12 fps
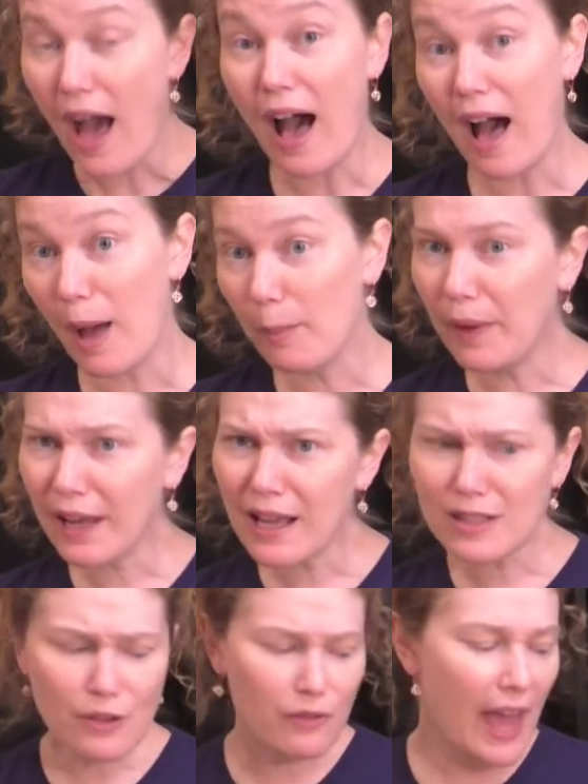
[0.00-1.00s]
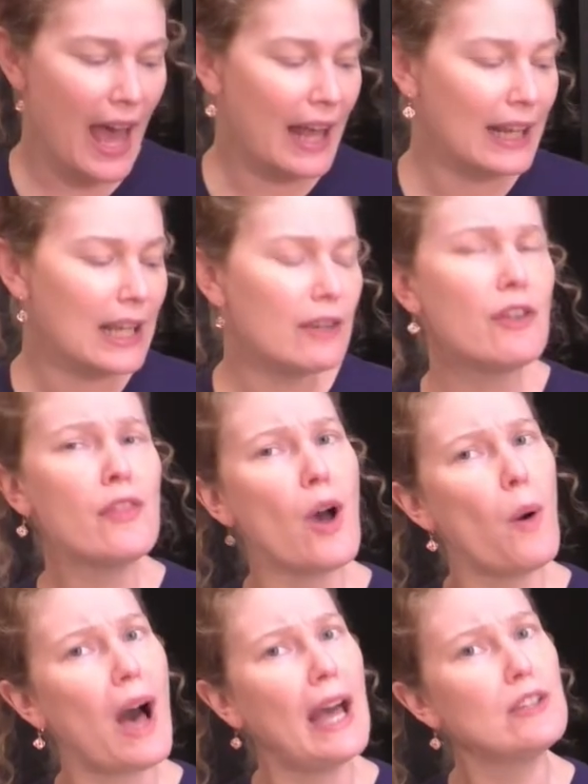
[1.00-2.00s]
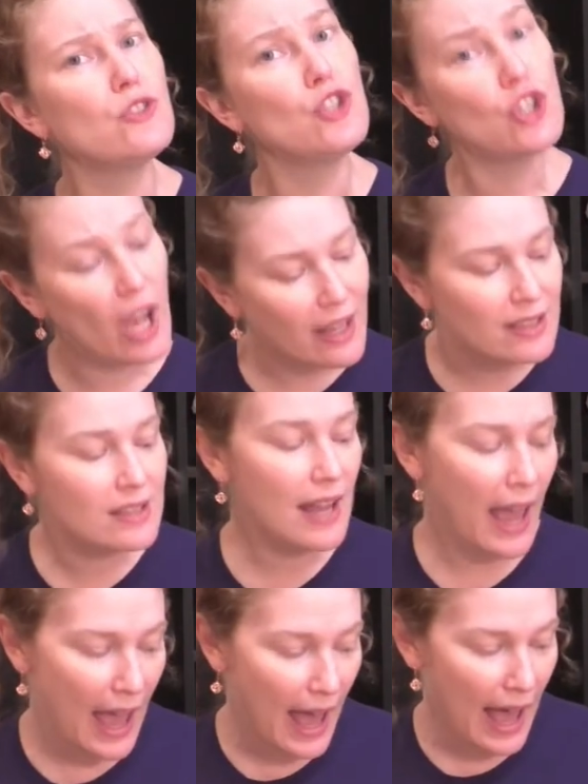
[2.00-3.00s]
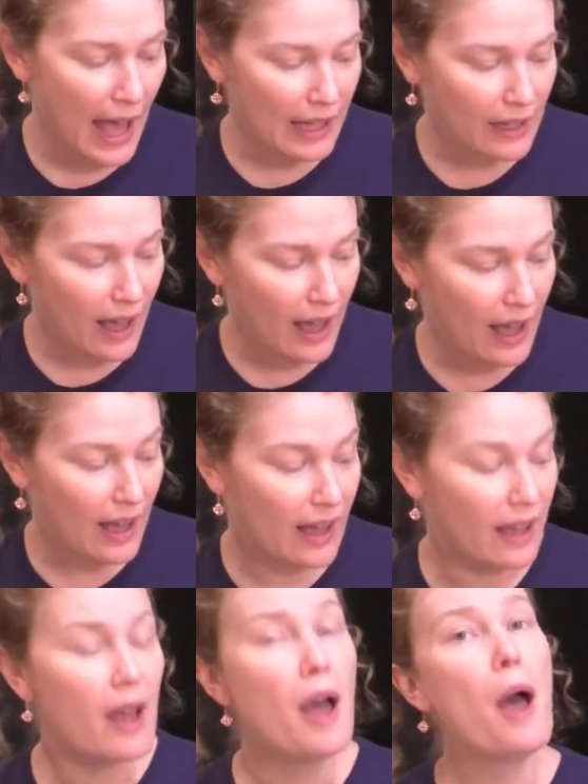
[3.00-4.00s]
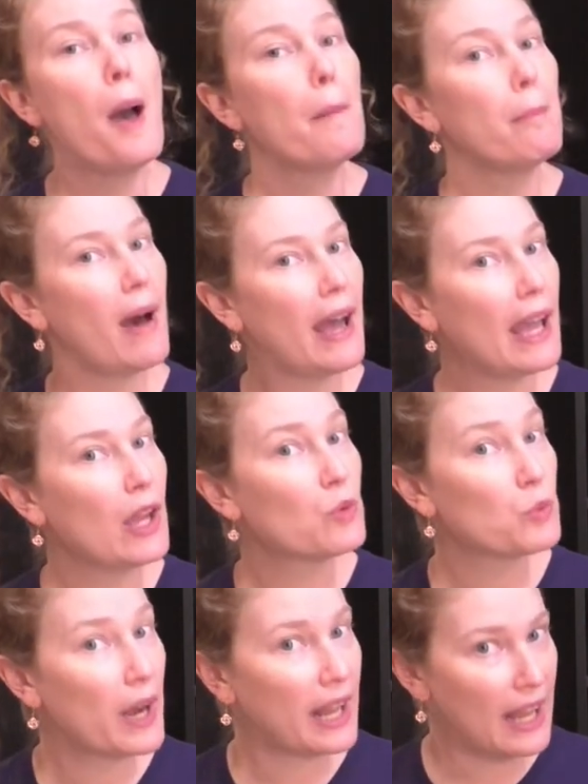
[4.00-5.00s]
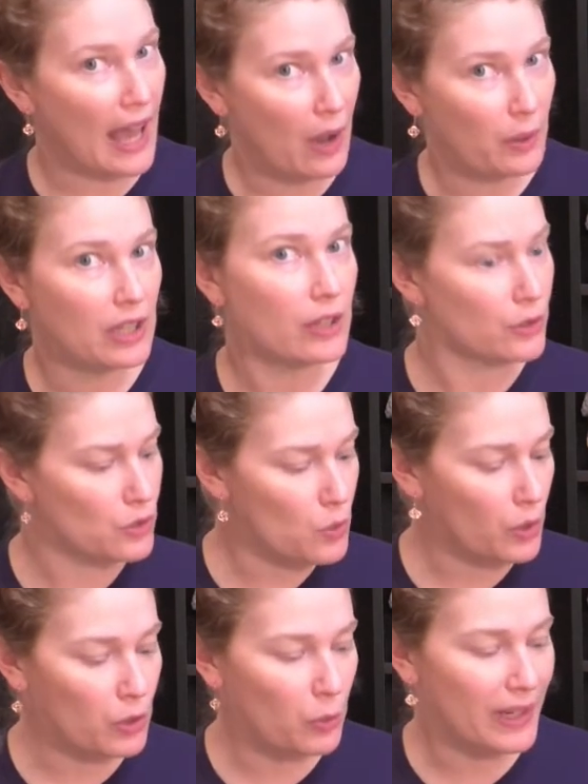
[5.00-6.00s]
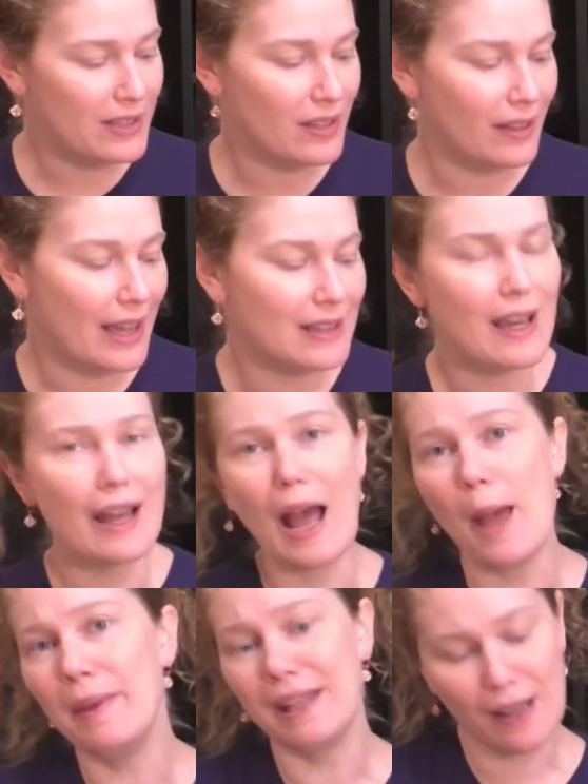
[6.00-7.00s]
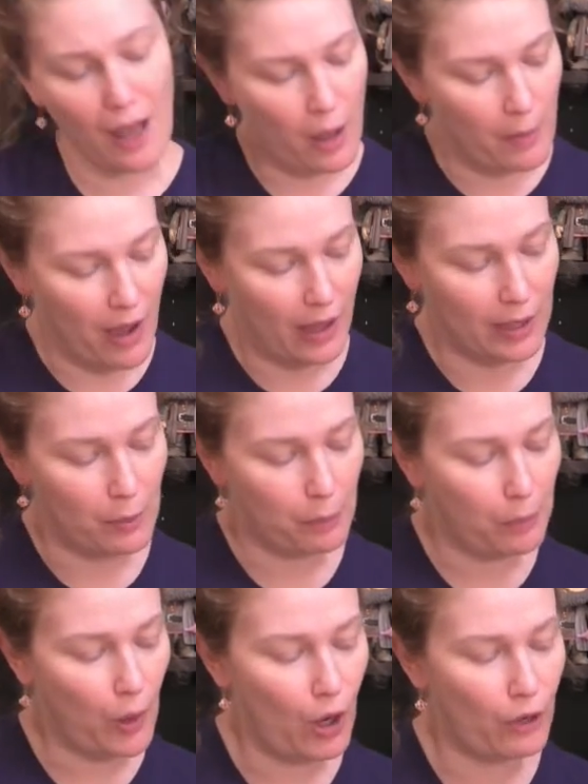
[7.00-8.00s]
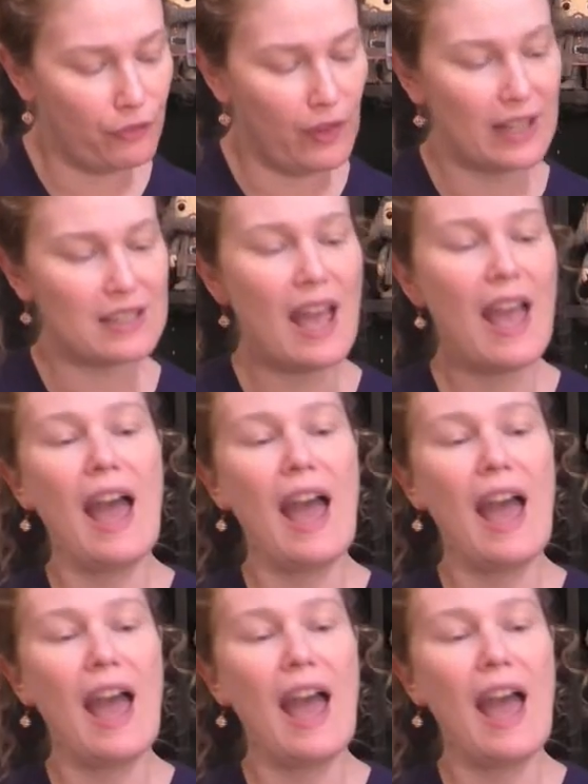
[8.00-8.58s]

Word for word: Uh, because of that, even though I just had uh, my Rick out here sort of recently, I thought, I mean, come on, perfect.